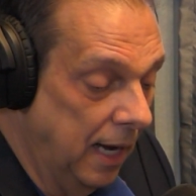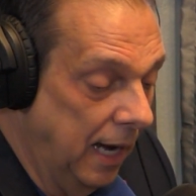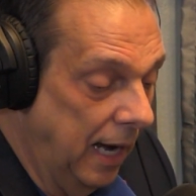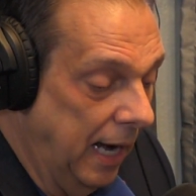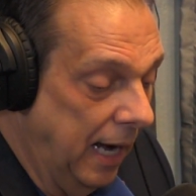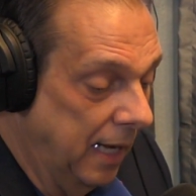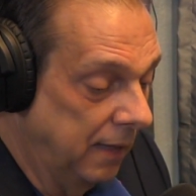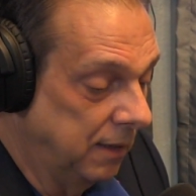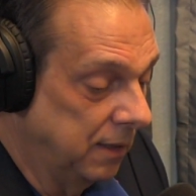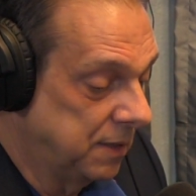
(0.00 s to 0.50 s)

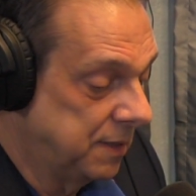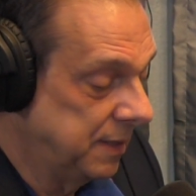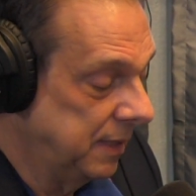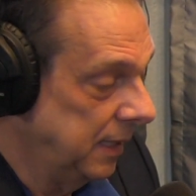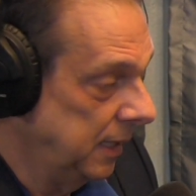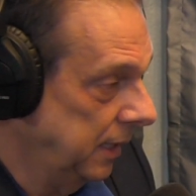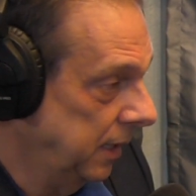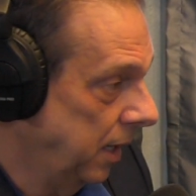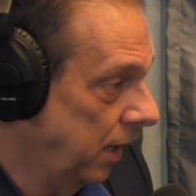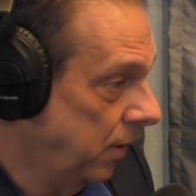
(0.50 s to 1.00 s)
And the
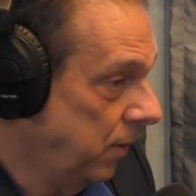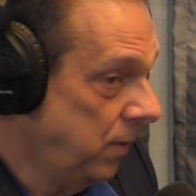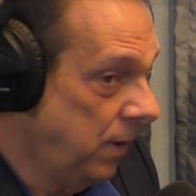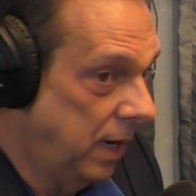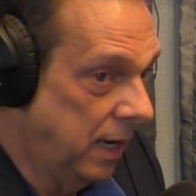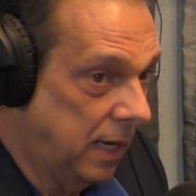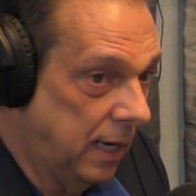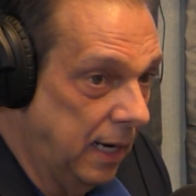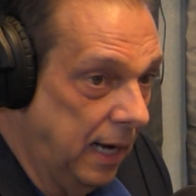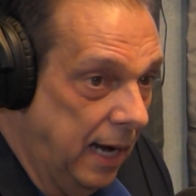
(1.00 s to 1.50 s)
CEO
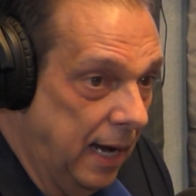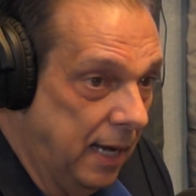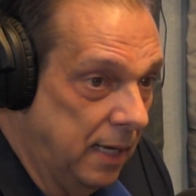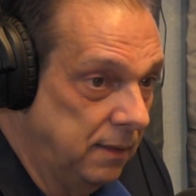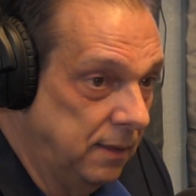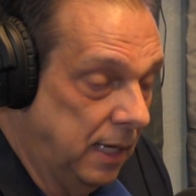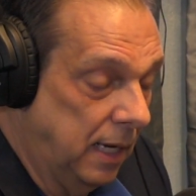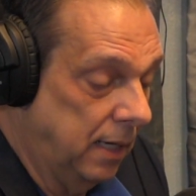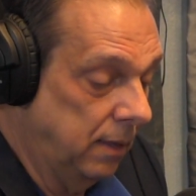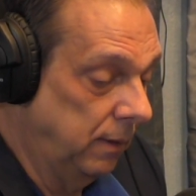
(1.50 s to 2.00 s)

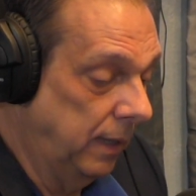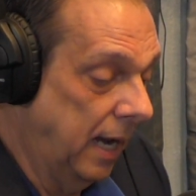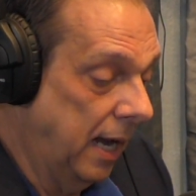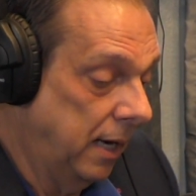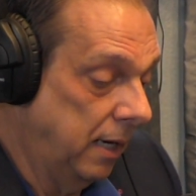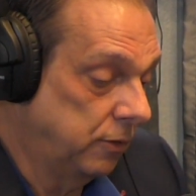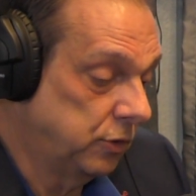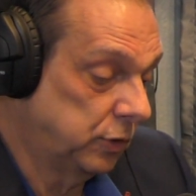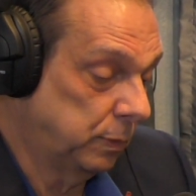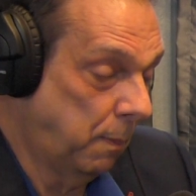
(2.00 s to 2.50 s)

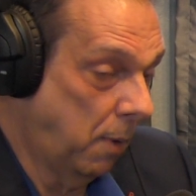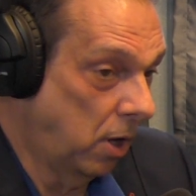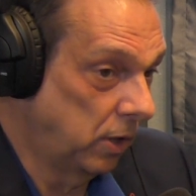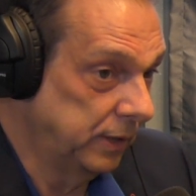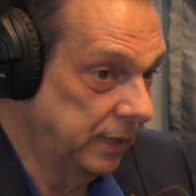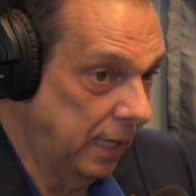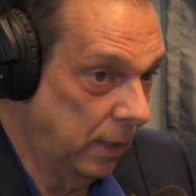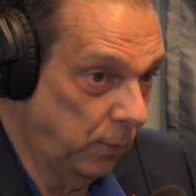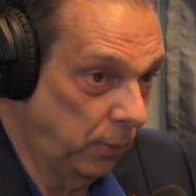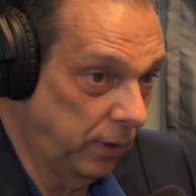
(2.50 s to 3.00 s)
had a small
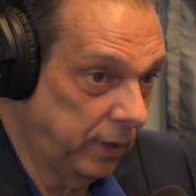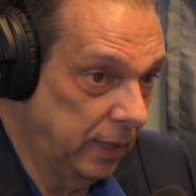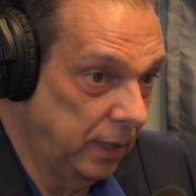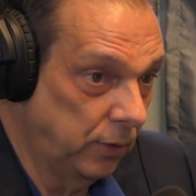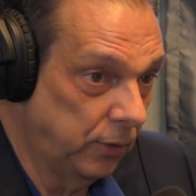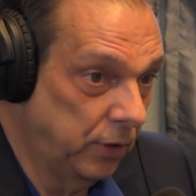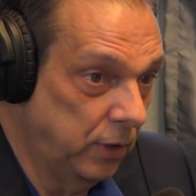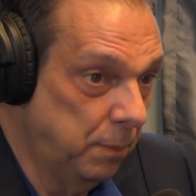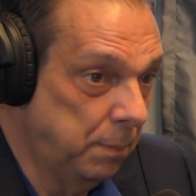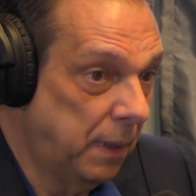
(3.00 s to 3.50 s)
networking
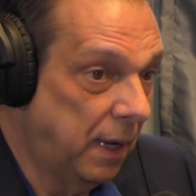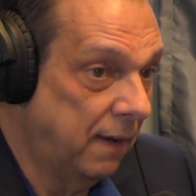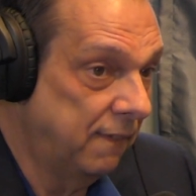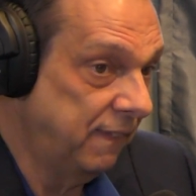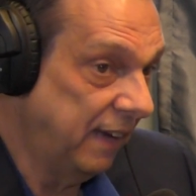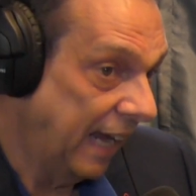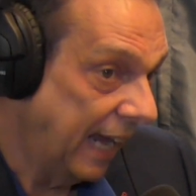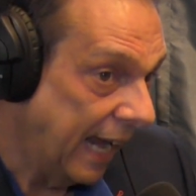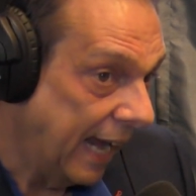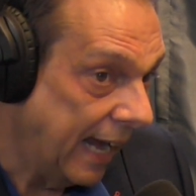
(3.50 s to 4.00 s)
group
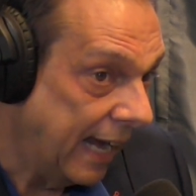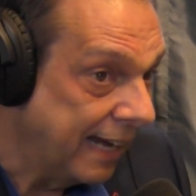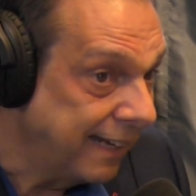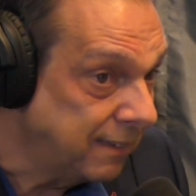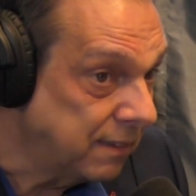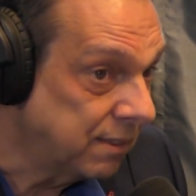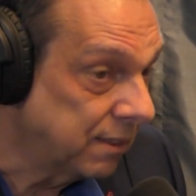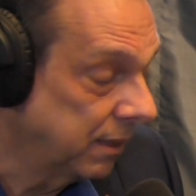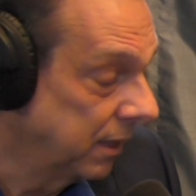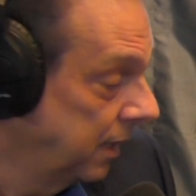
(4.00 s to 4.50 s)
of
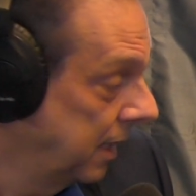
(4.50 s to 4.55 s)
8